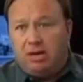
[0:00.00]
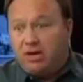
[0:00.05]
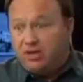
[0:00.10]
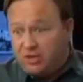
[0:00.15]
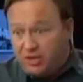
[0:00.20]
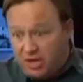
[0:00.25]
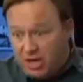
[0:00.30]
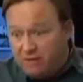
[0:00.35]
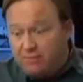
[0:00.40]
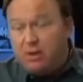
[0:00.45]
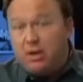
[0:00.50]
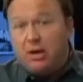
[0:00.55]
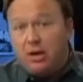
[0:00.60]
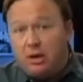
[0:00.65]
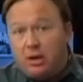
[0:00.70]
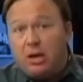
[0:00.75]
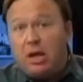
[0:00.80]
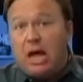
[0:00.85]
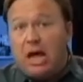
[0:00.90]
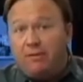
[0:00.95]
Because giving
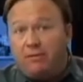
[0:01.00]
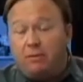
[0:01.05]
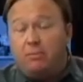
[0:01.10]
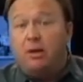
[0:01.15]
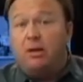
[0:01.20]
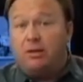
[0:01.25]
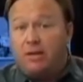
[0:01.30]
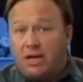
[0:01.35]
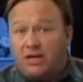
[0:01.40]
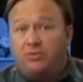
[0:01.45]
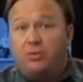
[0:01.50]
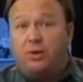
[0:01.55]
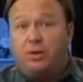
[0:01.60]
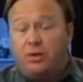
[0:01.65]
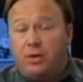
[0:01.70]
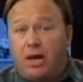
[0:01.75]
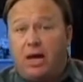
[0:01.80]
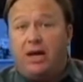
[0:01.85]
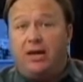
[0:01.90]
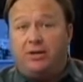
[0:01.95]
in to government, that's what
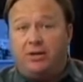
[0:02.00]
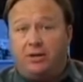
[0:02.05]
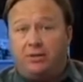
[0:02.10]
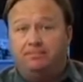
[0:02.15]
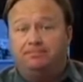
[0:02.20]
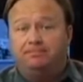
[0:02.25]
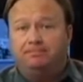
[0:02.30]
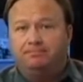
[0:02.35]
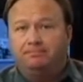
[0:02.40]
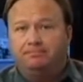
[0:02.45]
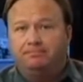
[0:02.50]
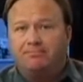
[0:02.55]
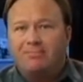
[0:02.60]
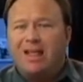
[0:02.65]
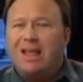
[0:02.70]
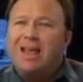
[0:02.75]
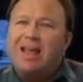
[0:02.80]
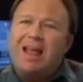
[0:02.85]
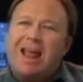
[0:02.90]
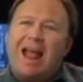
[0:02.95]
it does.
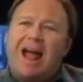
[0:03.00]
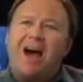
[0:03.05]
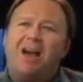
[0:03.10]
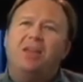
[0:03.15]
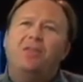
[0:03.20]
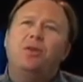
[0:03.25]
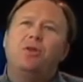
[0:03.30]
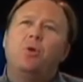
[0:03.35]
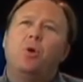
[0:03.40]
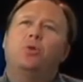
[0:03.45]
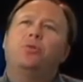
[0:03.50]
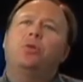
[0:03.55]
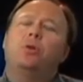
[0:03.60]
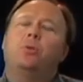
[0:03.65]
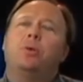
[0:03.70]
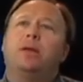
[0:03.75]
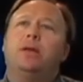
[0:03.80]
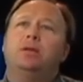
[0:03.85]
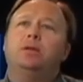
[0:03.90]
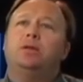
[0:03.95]
How did the North
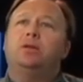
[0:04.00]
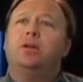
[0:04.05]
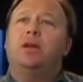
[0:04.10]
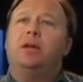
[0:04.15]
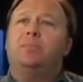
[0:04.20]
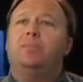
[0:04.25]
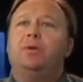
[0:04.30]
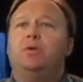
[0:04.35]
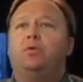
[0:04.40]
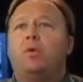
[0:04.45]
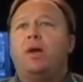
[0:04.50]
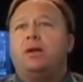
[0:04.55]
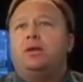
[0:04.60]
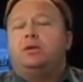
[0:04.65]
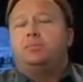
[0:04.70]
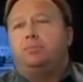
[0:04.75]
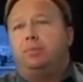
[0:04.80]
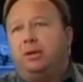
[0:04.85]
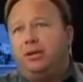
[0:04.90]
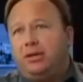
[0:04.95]
Koreans set up the
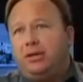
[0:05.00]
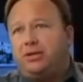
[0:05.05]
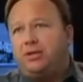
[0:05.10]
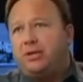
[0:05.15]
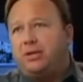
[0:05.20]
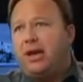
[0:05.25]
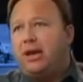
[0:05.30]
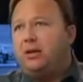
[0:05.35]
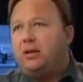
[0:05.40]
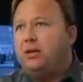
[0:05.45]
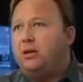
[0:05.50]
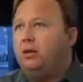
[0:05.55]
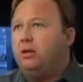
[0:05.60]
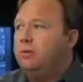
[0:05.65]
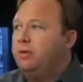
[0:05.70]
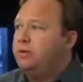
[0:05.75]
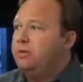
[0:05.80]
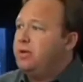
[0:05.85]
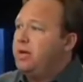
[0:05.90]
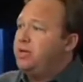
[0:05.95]
greatest police state
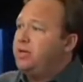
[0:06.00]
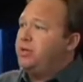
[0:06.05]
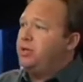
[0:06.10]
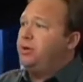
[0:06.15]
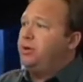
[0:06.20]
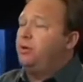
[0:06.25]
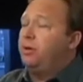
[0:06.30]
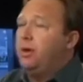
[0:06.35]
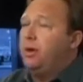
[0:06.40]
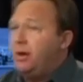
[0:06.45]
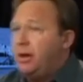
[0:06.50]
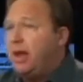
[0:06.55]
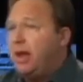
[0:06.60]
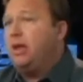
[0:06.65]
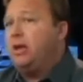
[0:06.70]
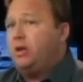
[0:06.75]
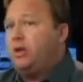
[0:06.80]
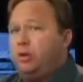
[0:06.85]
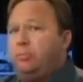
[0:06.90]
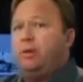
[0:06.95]
dehumanization grid
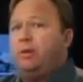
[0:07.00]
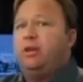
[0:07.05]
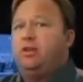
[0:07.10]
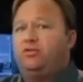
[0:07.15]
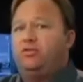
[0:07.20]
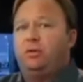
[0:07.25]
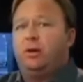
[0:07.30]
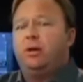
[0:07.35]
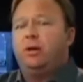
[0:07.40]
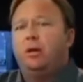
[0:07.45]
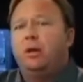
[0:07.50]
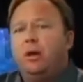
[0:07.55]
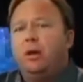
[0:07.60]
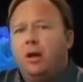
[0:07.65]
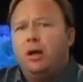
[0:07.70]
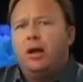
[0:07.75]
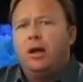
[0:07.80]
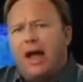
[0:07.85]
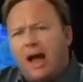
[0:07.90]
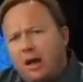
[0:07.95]
in human history?
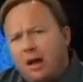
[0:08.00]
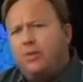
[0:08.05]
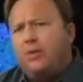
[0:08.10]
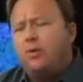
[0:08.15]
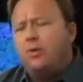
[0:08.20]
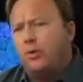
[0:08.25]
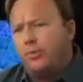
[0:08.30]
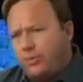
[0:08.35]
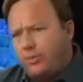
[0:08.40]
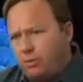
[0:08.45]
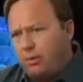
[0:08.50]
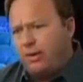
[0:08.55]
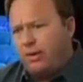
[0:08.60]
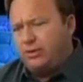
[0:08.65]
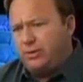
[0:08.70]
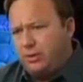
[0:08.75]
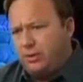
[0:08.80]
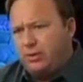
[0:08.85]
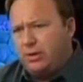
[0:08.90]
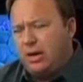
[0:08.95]
How did the North
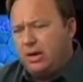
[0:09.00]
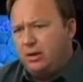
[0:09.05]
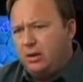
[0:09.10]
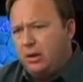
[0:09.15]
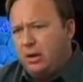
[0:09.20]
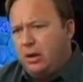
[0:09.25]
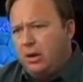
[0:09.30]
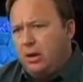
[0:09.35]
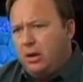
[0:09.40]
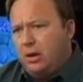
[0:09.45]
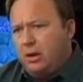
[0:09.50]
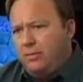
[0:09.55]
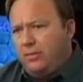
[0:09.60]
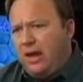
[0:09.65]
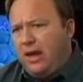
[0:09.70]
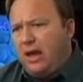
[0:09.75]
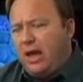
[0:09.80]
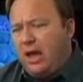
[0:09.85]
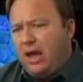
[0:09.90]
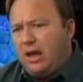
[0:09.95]
Koreans do that?
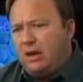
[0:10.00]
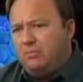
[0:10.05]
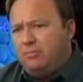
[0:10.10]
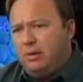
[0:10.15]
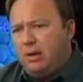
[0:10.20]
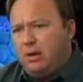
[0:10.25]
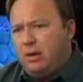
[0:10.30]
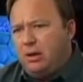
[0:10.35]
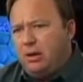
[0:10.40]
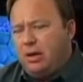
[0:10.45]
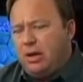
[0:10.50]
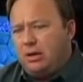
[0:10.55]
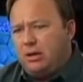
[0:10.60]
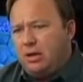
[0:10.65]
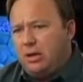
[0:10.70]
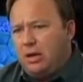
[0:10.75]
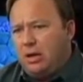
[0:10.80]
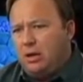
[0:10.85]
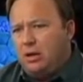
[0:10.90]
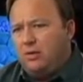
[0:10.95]
They had been,
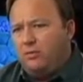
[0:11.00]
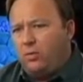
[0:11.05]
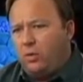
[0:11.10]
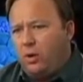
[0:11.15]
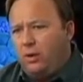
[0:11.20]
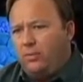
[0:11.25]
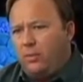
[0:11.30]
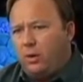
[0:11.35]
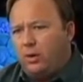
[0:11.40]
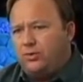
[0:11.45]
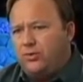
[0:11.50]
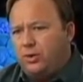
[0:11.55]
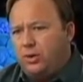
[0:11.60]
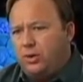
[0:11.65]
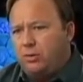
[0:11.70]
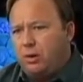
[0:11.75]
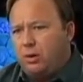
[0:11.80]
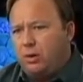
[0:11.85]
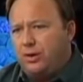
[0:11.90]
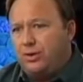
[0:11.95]
at the end of World War
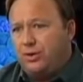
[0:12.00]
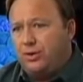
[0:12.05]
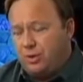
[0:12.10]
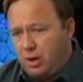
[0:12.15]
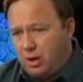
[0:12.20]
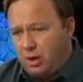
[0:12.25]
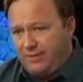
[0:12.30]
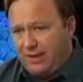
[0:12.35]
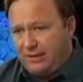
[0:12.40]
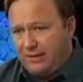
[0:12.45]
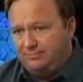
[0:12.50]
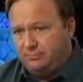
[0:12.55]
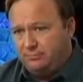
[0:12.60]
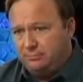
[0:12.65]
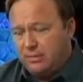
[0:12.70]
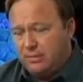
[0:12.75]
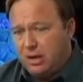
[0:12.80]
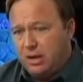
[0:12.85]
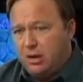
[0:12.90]
II, already starving.